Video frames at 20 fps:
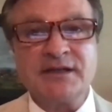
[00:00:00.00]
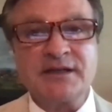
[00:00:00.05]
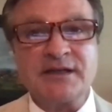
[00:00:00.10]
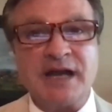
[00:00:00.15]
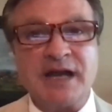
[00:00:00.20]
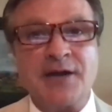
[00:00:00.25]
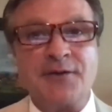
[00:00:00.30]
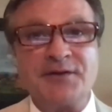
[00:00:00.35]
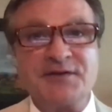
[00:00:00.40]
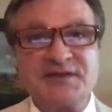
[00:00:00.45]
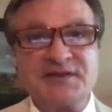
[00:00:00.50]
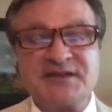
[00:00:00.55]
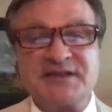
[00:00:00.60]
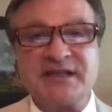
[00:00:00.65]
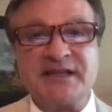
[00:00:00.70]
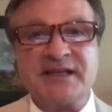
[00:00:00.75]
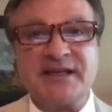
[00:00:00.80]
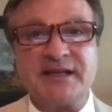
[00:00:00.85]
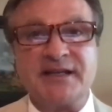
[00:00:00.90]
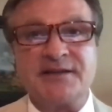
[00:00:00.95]
Congress is
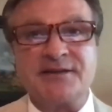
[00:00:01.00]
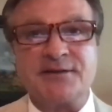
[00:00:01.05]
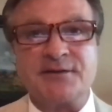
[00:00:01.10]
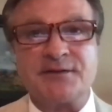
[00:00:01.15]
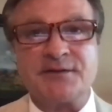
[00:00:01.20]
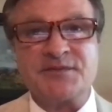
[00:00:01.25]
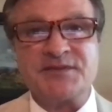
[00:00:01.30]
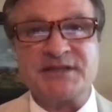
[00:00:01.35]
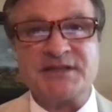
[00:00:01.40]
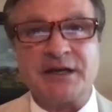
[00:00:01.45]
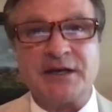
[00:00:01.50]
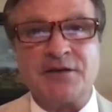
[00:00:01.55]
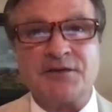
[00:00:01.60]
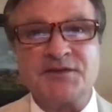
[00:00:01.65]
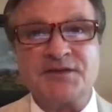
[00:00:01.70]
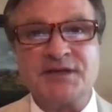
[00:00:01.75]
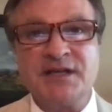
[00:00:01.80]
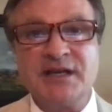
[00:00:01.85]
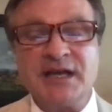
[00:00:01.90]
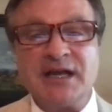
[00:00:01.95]
thinking to
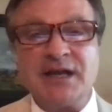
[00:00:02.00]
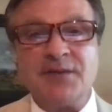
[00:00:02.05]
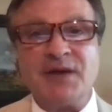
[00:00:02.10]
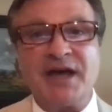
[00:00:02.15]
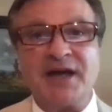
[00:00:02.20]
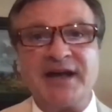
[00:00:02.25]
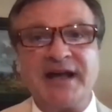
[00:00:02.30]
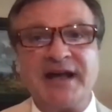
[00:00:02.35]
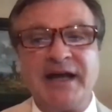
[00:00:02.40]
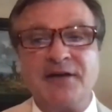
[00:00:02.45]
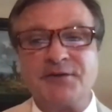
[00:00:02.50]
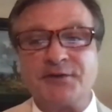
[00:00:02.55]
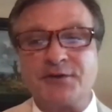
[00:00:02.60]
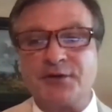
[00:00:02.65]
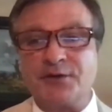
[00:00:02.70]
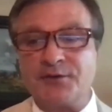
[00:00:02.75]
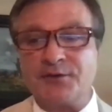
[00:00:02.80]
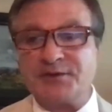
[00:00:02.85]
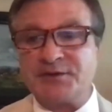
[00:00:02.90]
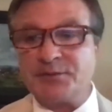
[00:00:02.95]
themselves about how they're
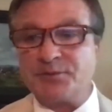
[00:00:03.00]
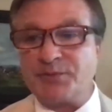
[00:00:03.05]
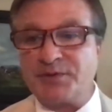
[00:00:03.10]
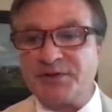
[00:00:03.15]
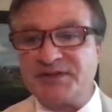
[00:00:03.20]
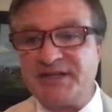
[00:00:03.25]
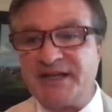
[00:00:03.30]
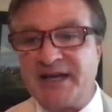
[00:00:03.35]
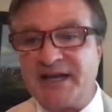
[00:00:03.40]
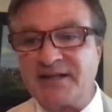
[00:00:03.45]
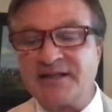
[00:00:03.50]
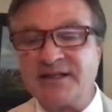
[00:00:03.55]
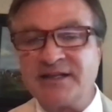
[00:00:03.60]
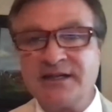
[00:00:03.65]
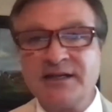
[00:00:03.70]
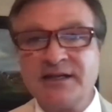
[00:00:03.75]
going to protect,